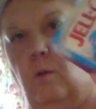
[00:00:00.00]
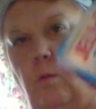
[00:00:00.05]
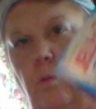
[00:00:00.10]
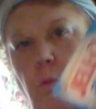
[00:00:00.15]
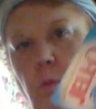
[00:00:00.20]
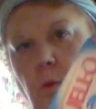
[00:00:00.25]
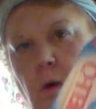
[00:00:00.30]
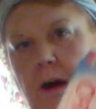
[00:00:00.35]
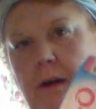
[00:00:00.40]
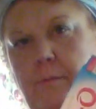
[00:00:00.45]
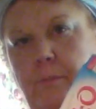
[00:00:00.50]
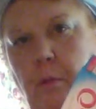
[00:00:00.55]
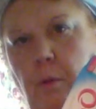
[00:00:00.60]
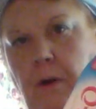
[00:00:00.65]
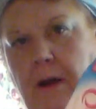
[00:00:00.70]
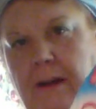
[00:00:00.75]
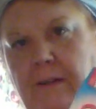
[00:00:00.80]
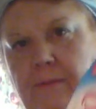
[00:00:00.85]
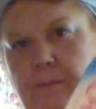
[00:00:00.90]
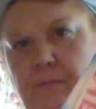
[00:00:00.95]
1
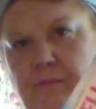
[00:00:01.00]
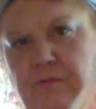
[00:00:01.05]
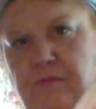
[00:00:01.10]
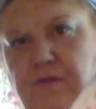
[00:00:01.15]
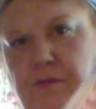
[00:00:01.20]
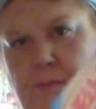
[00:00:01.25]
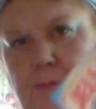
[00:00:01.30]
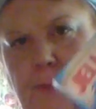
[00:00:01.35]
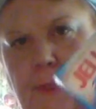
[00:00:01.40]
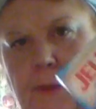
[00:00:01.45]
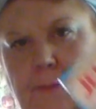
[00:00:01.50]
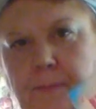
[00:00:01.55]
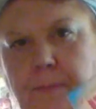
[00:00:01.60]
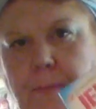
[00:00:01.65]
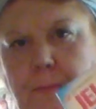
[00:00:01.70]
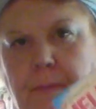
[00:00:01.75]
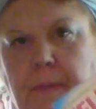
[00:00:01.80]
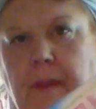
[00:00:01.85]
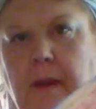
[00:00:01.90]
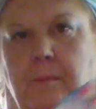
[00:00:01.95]
point
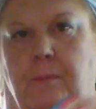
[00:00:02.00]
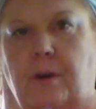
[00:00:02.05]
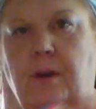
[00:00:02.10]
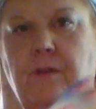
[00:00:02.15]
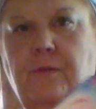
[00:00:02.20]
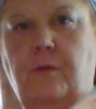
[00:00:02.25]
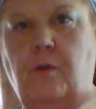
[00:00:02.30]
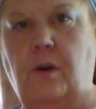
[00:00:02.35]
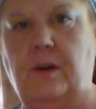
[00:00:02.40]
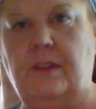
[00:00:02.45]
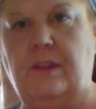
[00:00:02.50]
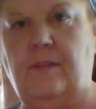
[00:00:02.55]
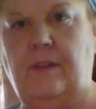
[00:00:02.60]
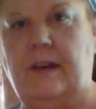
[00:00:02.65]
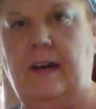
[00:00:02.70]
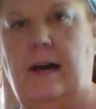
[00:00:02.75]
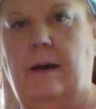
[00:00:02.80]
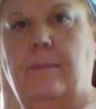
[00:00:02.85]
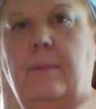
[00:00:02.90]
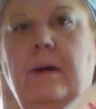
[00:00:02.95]
per 1/4 of a
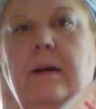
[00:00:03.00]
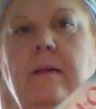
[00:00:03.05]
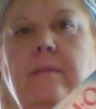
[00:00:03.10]
cup.